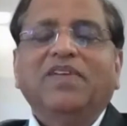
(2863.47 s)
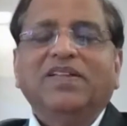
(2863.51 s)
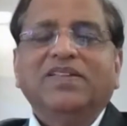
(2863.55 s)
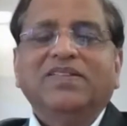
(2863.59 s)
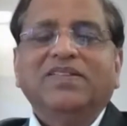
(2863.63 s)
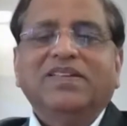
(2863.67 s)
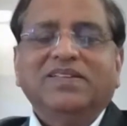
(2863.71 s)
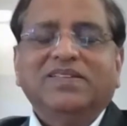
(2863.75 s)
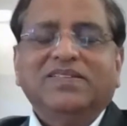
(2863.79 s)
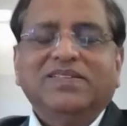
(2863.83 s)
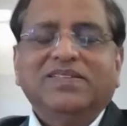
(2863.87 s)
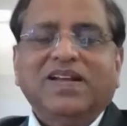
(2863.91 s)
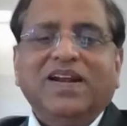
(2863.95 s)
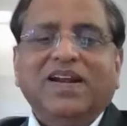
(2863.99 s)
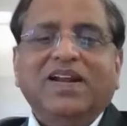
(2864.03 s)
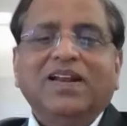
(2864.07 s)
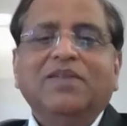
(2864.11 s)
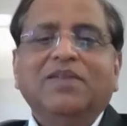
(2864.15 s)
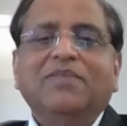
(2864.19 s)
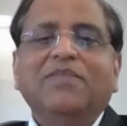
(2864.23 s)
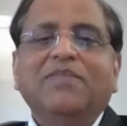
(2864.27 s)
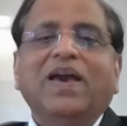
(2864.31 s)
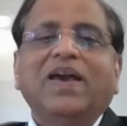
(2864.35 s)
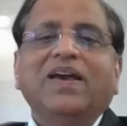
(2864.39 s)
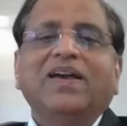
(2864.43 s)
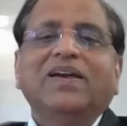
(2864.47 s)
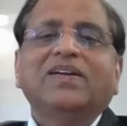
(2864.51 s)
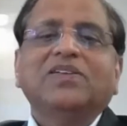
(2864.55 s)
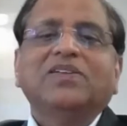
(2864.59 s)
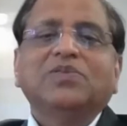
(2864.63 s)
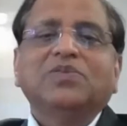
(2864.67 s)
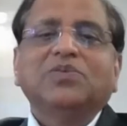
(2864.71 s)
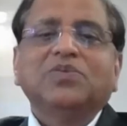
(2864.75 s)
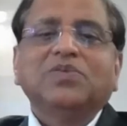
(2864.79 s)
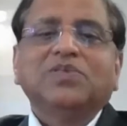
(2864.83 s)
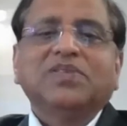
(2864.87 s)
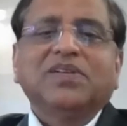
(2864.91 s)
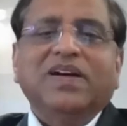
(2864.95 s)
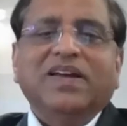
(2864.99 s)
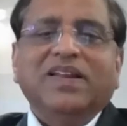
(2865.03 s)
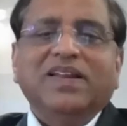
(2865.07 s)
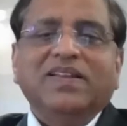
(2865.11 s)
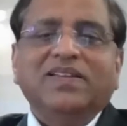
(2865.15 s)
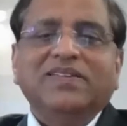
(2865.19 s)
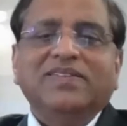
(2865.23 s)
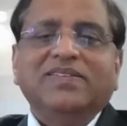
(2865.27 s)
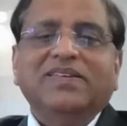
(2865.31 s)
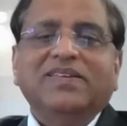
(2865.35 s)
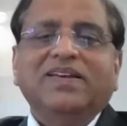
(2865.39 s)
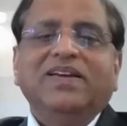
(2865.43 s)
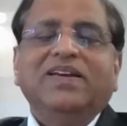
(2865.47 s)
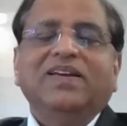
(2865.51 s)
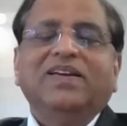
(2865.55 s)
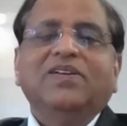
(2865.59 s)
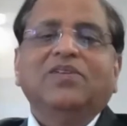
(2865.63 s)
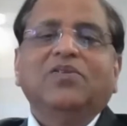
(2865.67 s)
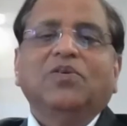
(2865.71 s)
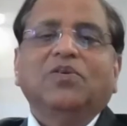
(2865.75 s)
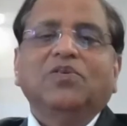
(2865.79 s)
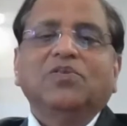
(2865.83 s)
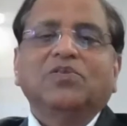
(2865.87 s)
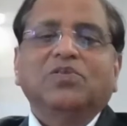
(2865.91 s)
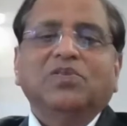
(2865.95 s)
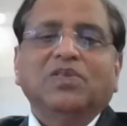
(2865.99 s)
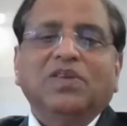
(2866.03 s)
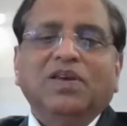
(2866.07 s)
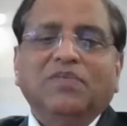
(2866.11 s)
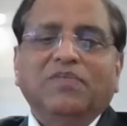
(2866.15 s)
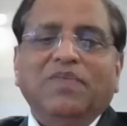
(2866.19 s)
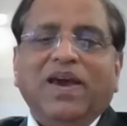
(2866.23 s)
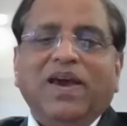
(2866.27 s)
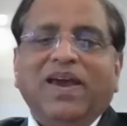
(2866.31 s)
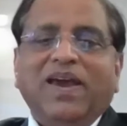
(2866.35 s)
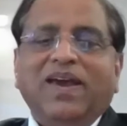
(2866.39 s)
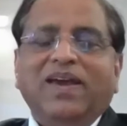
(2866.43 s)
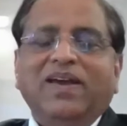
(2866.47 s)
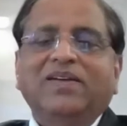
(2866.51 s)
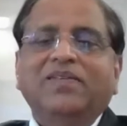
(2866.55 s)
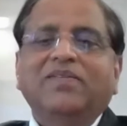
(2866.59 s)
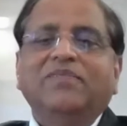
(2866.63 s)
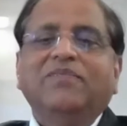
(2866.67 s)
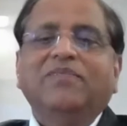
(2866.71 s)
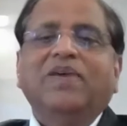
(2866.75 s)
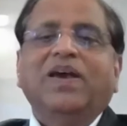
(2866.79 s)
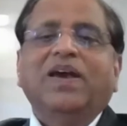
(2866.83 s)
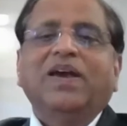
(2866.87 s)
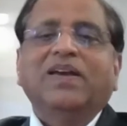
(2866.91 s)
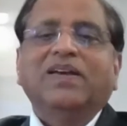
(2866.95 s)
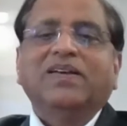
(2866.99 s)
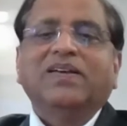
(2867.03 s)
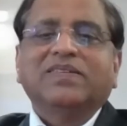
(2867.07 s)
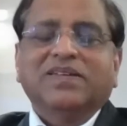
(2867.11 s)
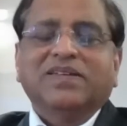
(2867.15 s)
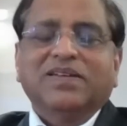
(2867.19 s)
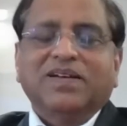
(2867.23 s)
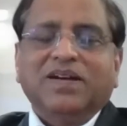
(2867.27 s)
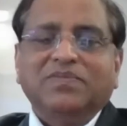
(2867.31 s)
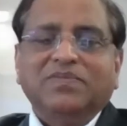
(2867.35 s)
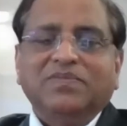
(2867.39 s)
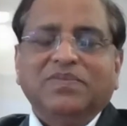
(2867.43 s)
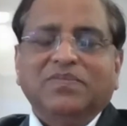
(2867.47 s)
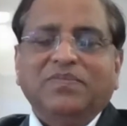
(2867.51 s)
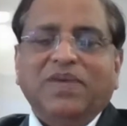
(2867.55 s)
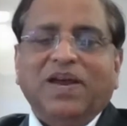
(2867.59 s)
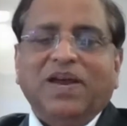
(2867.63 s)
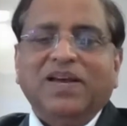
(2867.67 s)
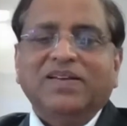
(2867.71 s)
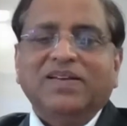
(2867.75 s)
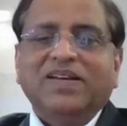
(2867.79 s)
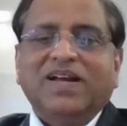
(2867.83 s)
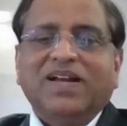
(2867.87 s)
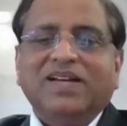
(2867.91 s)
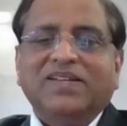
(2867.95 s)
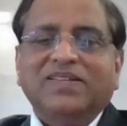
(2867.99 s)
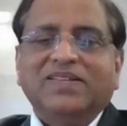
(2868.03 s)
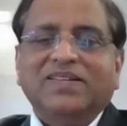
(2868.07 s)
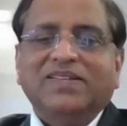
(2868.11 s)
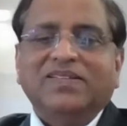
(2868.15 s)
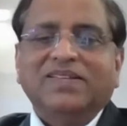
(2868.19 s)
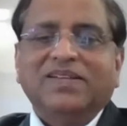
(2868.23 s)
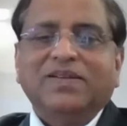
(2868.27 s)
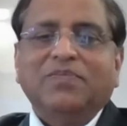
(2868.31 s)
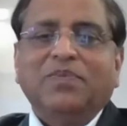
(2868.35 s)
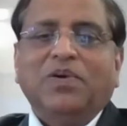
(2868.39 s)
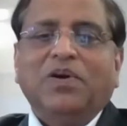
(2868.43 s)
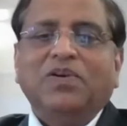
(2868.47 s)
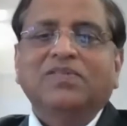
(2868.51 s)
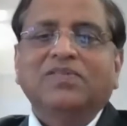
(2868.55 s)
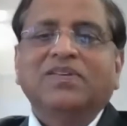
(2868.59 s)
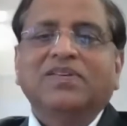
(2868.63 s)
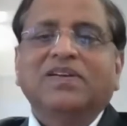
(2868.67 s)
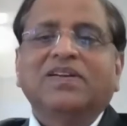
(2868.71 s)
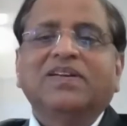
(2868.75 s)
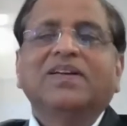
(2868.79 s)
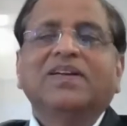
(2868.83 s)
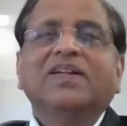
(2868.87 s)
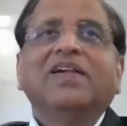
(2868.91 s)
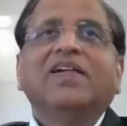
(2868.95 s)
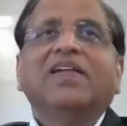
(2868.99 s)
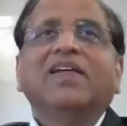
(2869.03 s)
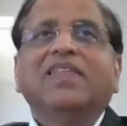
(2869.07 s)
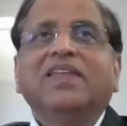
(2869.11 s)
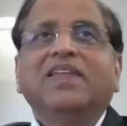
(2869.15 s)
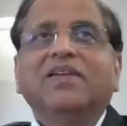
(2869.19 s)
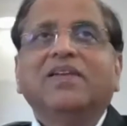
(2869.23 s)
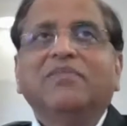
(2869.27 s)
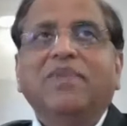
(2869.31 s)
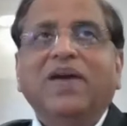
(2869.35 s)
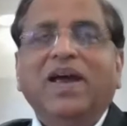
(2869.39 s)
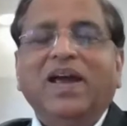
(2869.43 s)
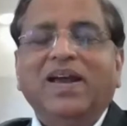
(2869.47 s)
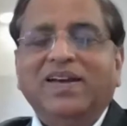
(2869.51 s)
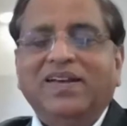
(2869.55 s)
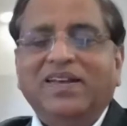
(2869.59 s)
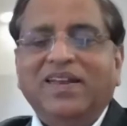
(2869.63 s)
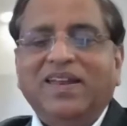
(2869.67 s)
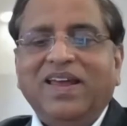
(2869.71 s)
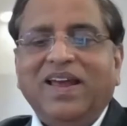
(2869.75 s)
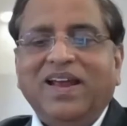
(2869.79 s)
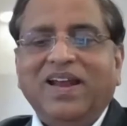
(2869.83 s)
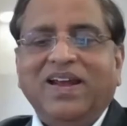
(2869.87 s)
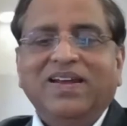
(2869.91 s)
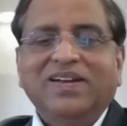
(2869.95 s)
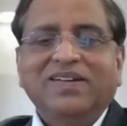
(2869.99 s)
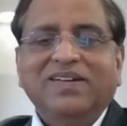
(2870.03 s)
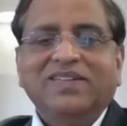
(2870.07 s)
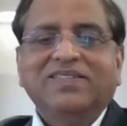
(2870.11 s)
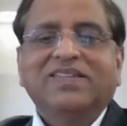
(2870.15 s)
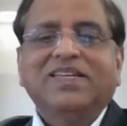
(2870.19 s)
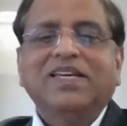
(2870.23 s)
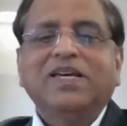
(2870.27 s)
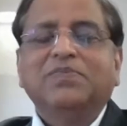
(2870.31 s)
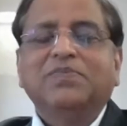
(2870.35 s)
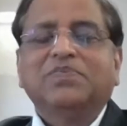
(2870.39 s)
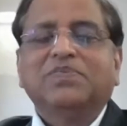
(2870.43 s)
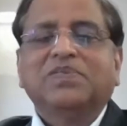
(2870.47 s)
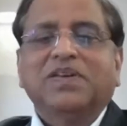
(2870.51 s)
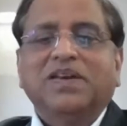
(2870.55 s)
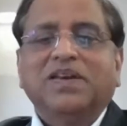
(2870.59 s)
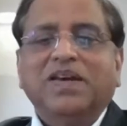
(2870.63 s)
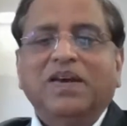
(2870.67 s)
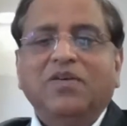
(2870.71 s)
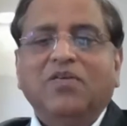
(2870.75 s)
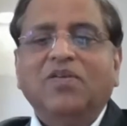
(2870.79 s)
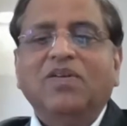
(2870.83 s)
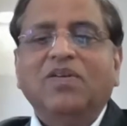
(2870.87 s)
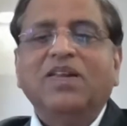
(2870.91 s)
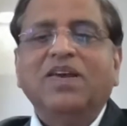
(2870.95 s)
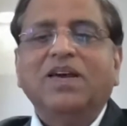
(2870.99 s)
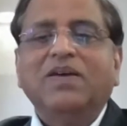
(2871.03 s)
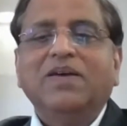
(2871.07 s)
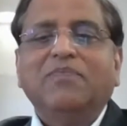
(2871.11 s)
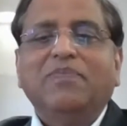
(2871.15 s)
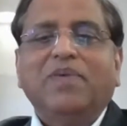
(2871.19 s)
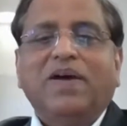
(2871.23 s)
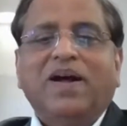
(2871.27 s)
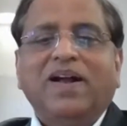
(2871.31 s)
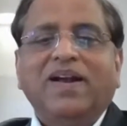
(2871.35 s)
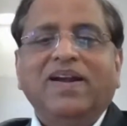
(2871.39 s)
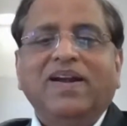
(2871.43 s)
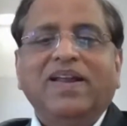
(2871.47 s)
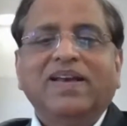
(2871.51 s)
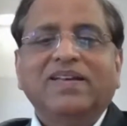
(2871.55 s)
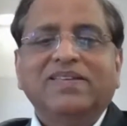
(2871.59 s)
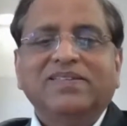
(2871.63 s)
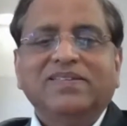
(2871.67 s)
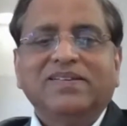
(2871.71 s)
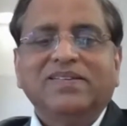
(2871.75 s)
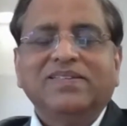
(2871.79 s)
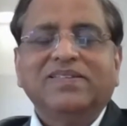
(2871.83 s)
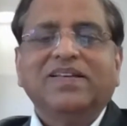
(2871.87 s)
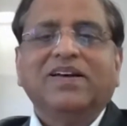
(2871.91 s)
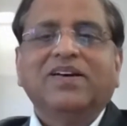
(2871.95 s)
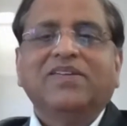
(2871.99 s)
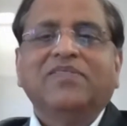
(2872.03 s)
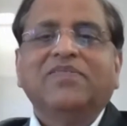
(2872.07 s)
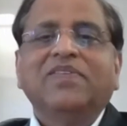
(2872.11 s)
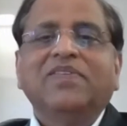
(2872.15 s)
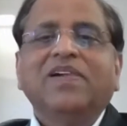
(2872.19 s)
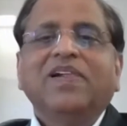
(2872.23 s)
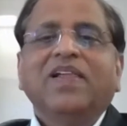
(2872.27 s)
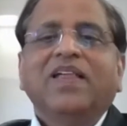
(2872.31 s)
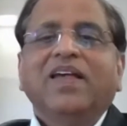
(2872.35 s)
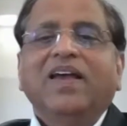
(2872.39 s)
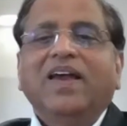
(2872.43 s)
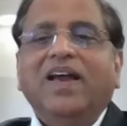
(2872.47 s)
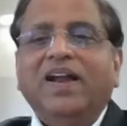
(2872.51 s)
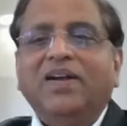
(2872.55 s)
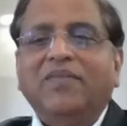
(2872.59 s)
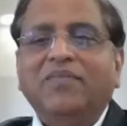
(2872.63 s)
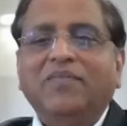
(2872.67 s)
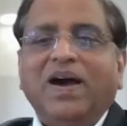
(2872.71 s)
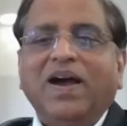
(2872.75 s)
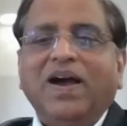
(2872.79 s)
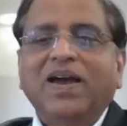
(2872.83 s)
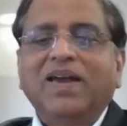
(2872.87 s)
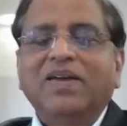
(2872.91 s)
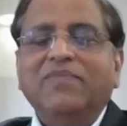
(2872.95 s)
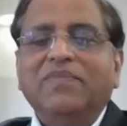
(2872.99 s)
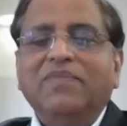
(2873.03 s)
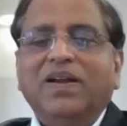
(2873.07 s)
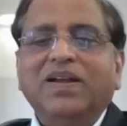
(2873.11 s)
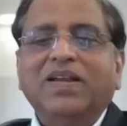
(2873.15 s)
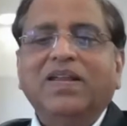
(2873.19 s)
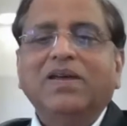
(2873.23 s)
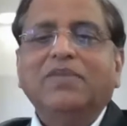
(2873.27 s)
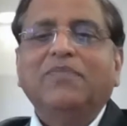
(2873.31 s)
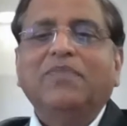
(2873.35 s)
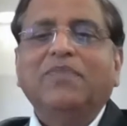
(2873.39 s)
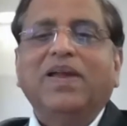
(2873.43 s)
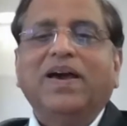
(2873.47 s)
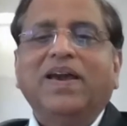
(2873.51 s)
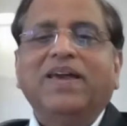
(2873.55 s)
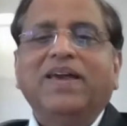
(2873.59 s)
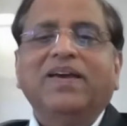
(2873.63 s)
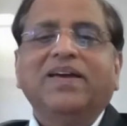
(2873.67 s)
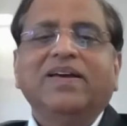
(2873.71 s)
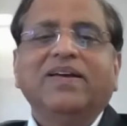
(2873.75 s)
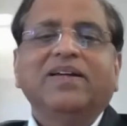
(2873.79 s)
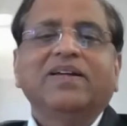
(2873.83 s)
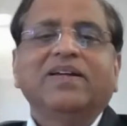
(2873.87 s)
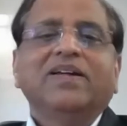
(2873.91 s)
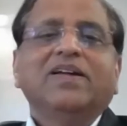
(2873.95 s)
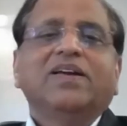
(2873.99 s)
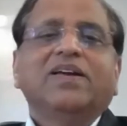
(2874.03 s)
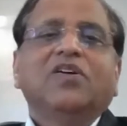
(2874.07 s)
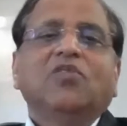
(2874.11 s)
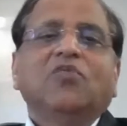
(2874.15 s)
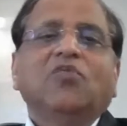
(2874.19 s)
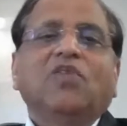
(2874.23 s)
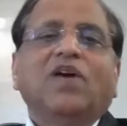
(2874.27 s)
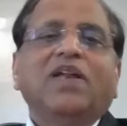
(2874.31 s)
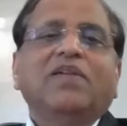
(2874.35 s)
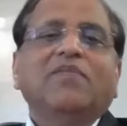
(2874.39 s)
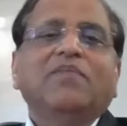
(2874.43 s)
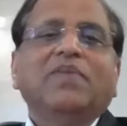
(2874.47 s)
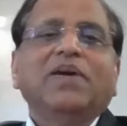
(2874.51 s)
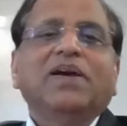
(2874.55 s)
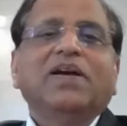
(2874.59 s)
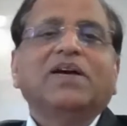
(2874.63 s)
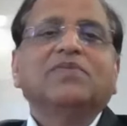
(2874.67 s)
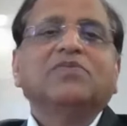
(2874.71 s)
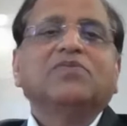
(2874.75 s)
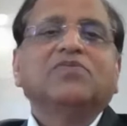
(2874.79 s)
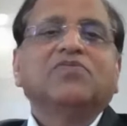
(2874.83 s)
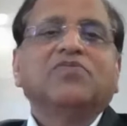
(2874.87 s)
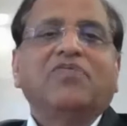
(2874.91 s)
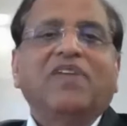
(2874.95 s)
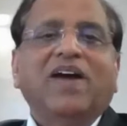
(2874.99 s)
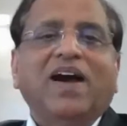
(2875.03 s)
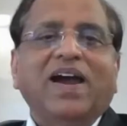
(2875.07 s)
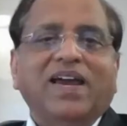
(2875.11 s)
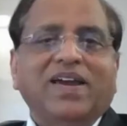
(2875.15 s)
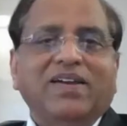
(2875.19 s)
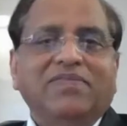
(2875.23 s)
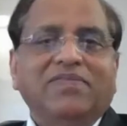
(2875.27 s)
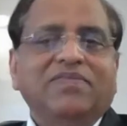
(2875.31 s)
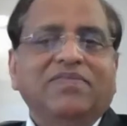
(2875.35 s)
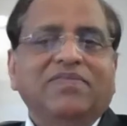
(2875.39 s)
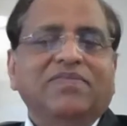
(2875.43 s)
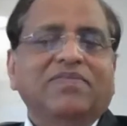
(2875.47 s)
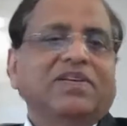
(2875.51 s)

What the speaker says: when central bank issues currency, it goes to the bank, bank gets its deposit, then bank lends, keeps only a part as reserve, and by multiplying, one becomes 5.